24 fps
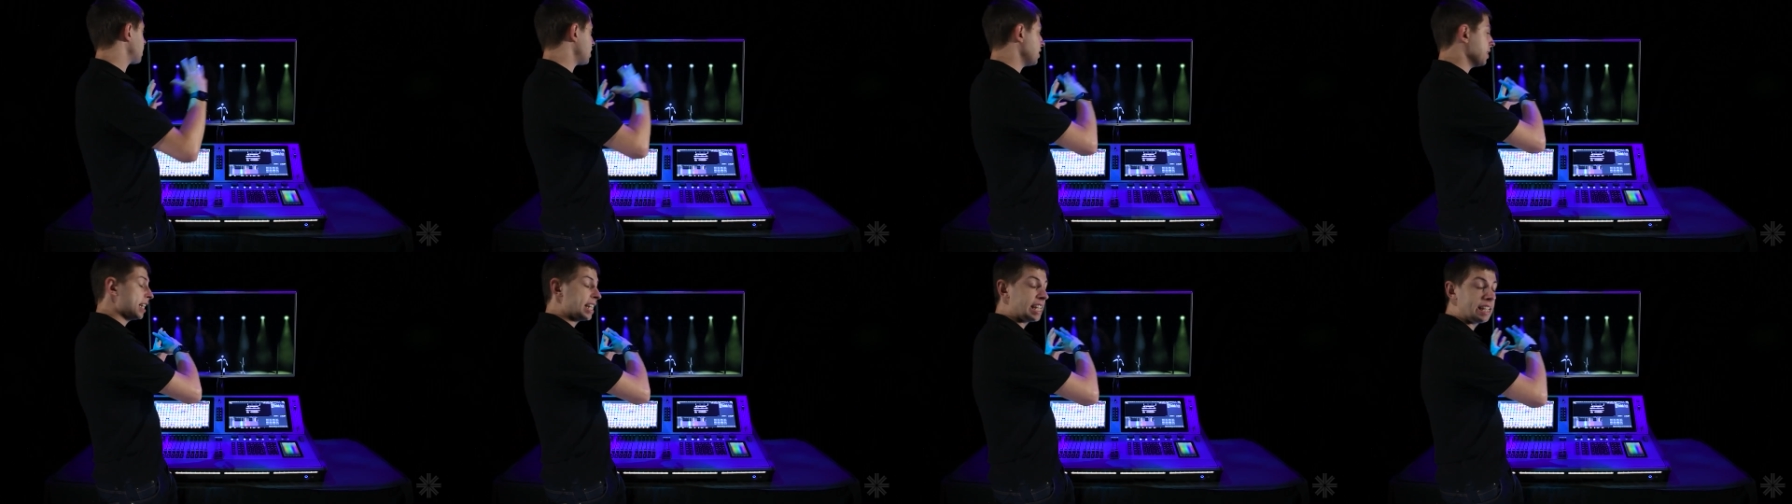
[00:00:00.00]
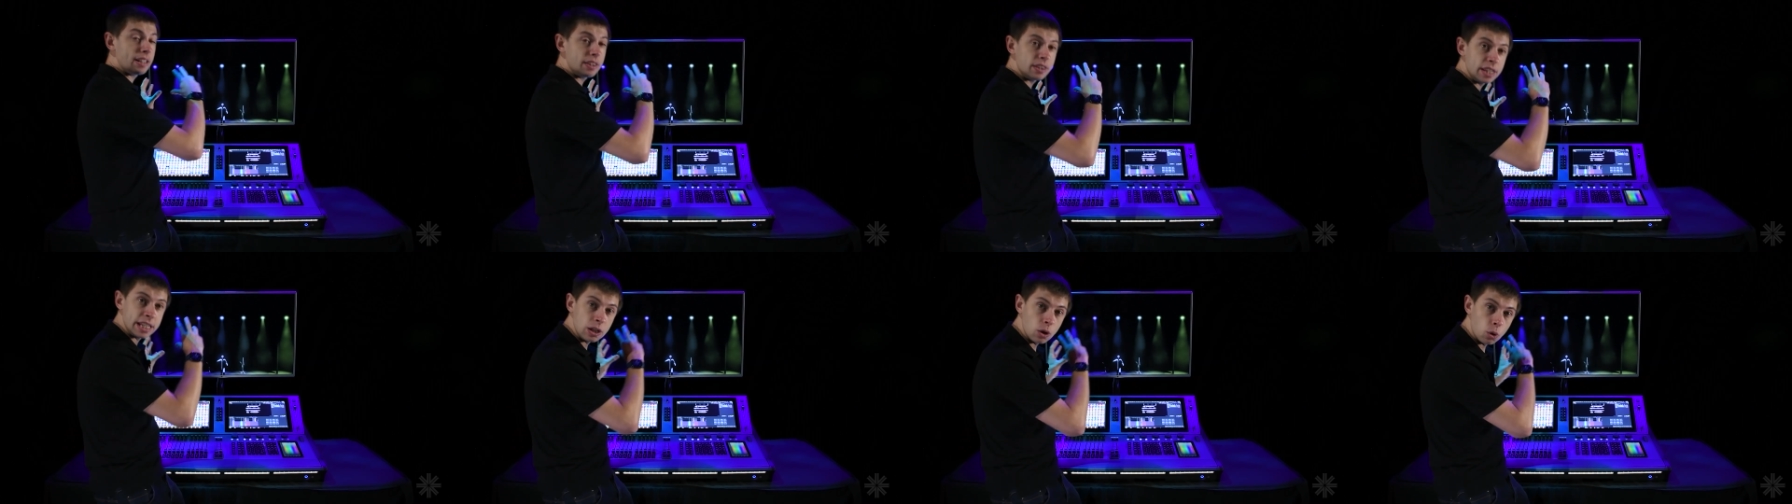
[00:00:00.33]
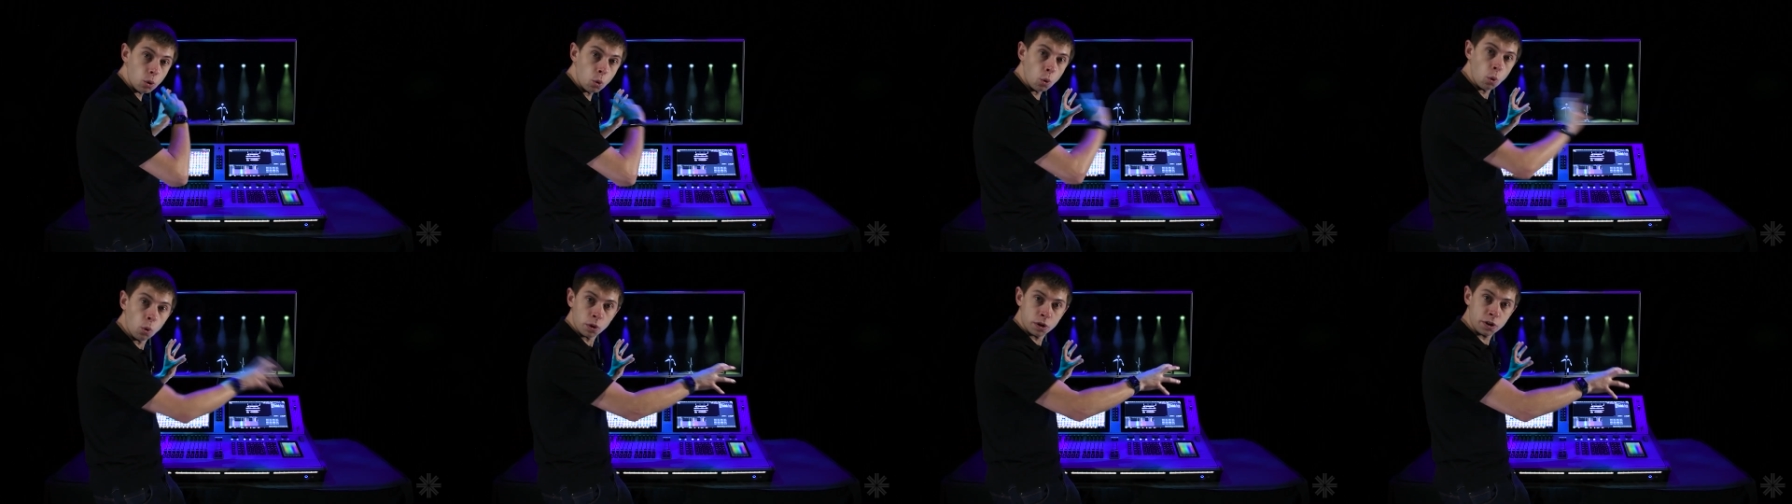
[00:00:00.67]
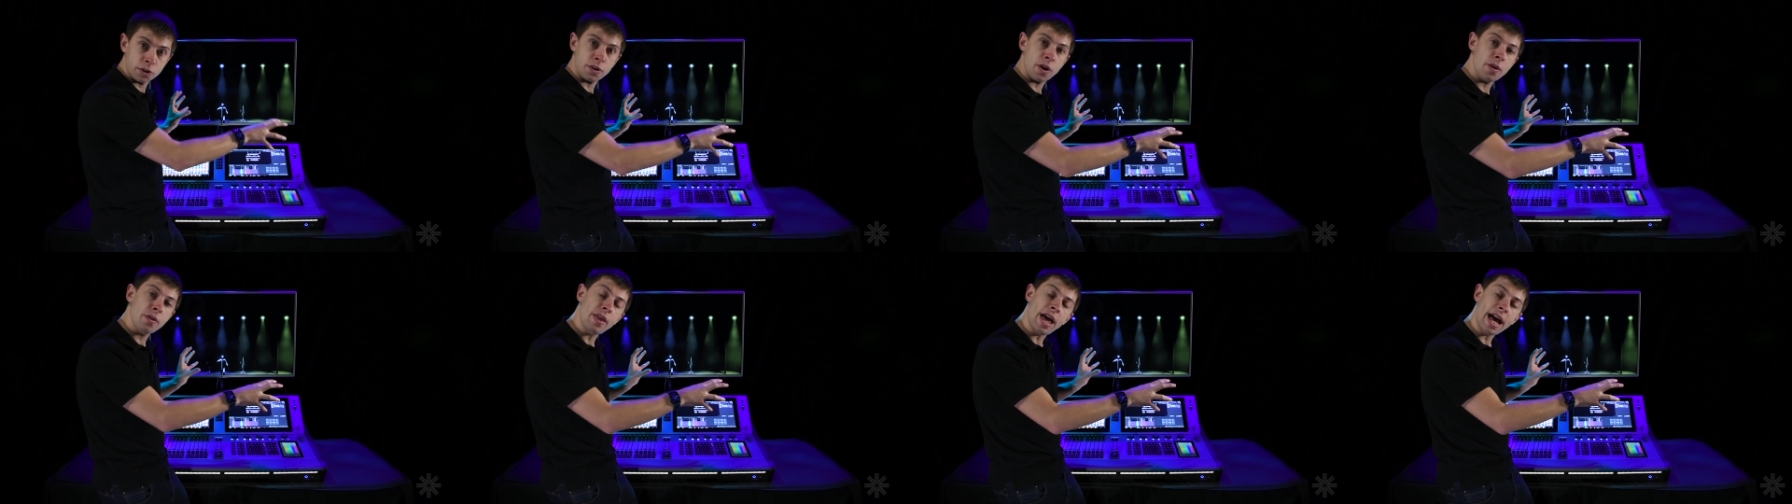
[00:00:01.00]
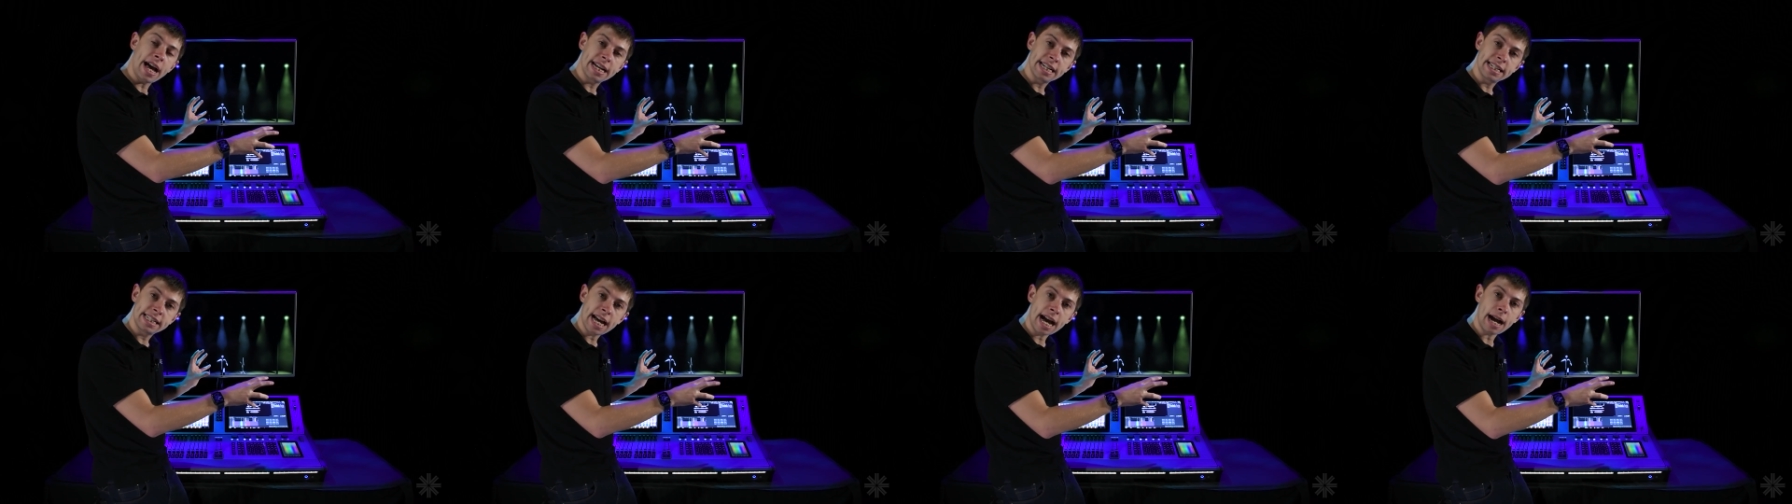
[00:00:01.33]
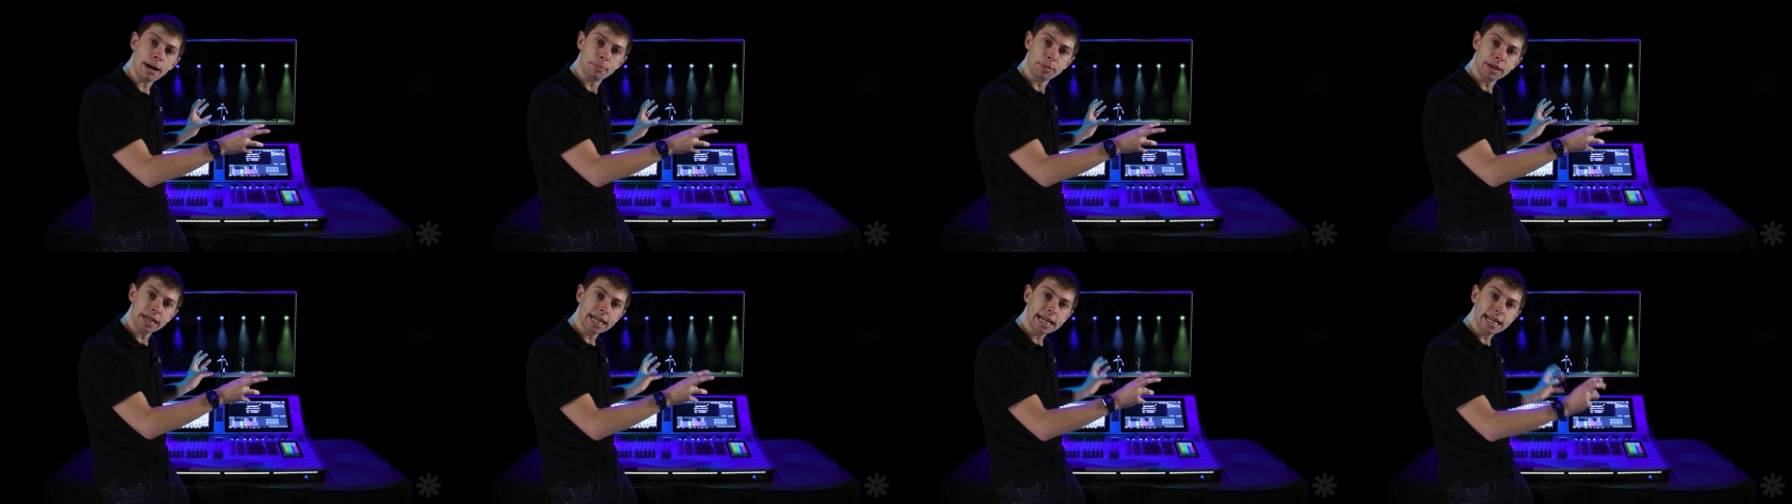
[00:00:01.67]
And the order that that is
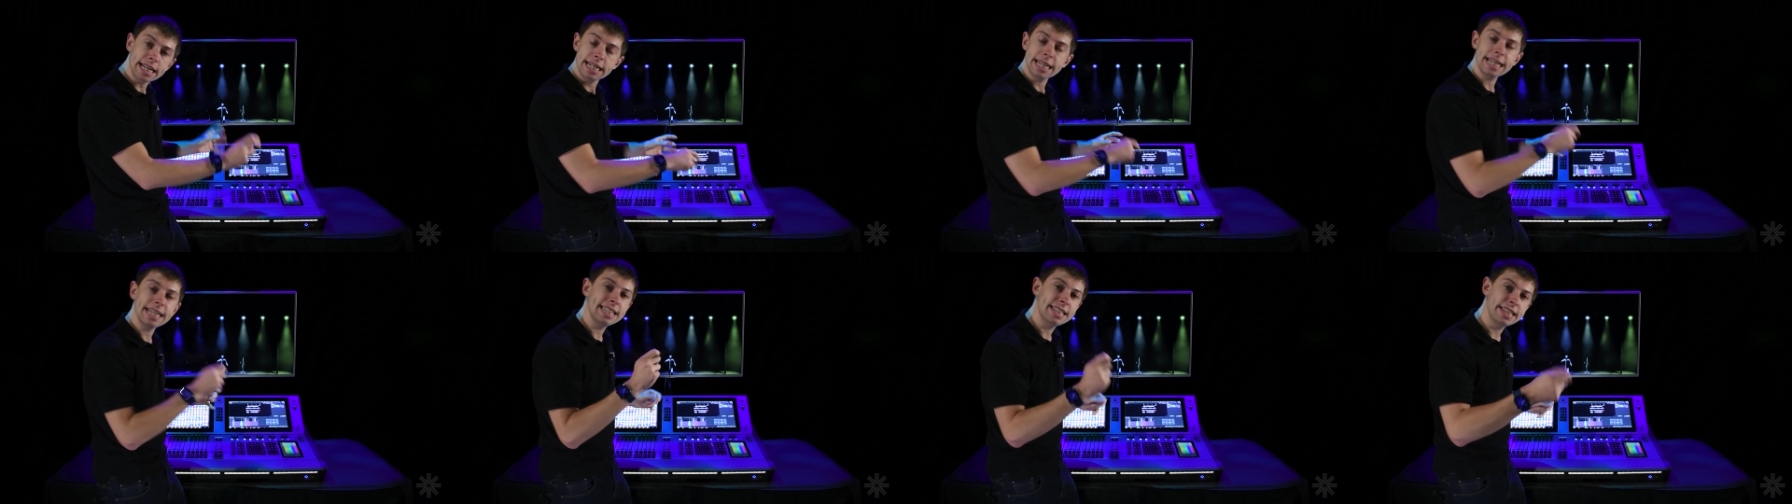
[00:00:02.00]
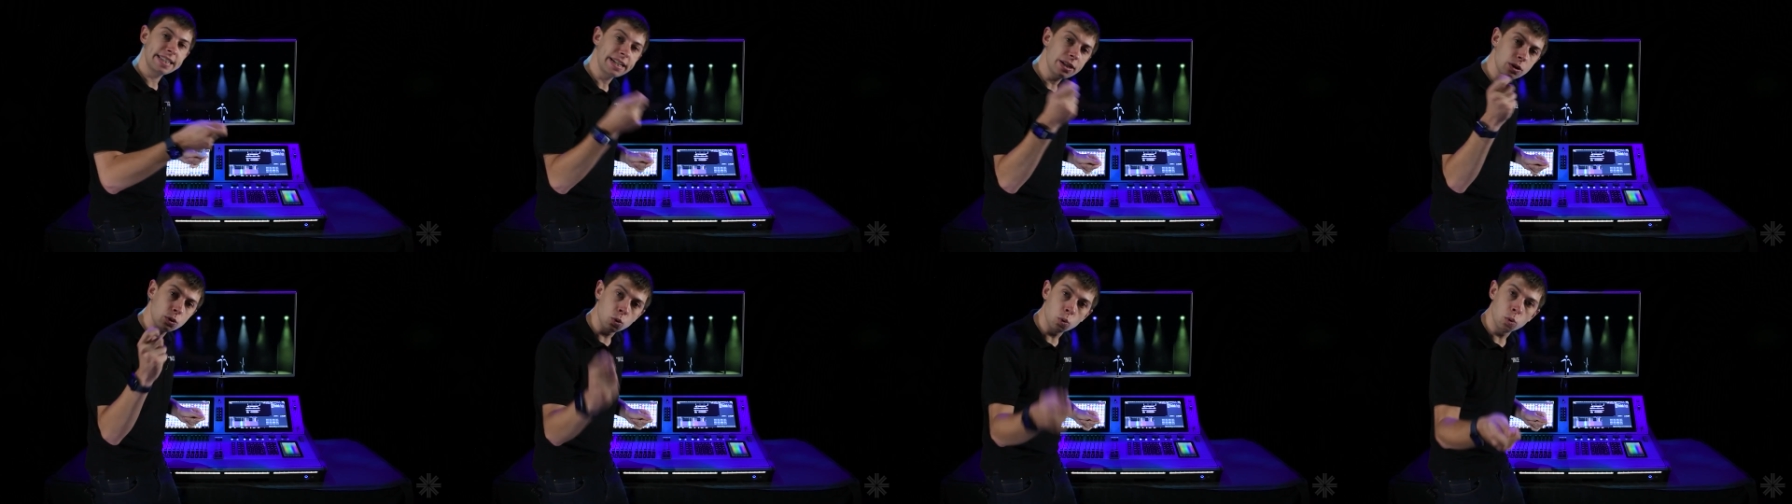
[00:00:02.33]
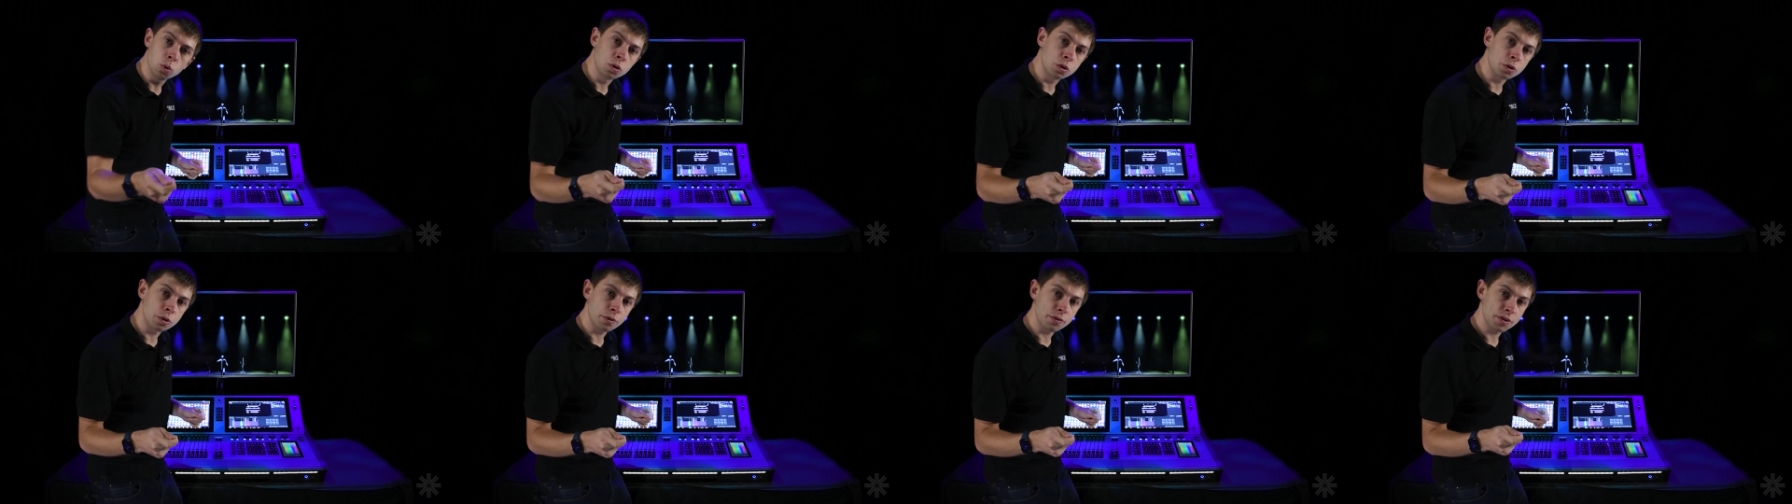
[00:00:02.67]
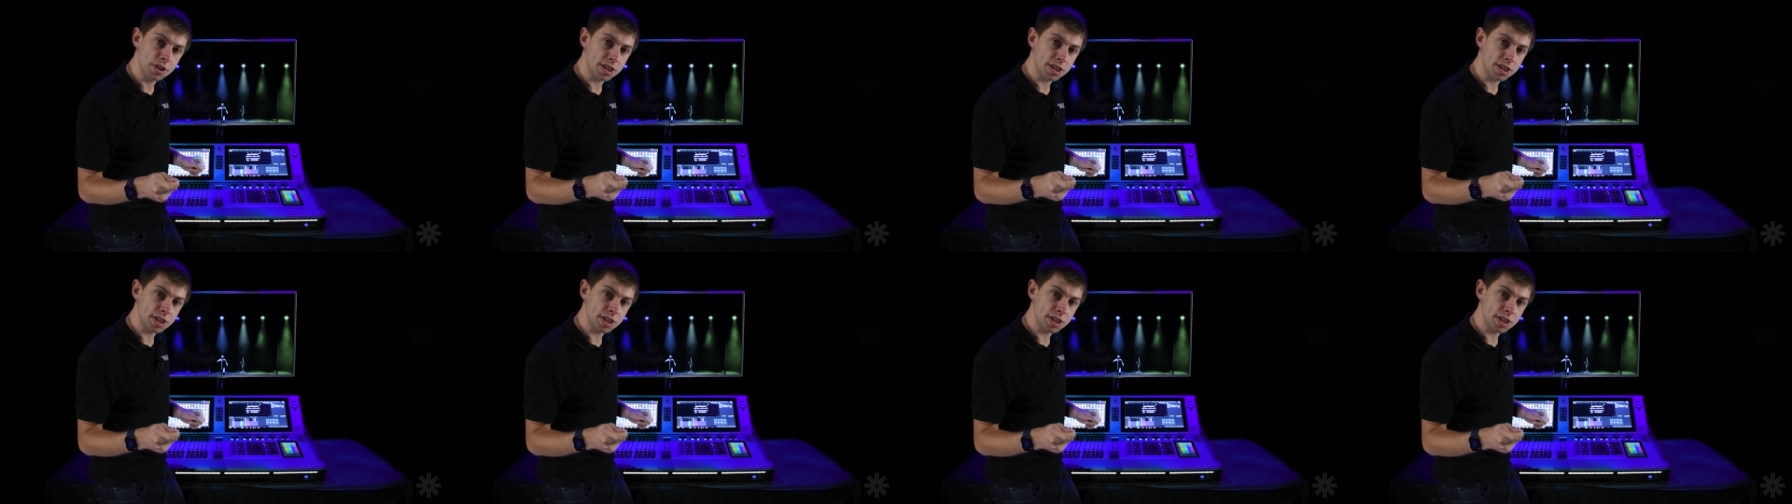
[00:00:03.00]
happening in is the order of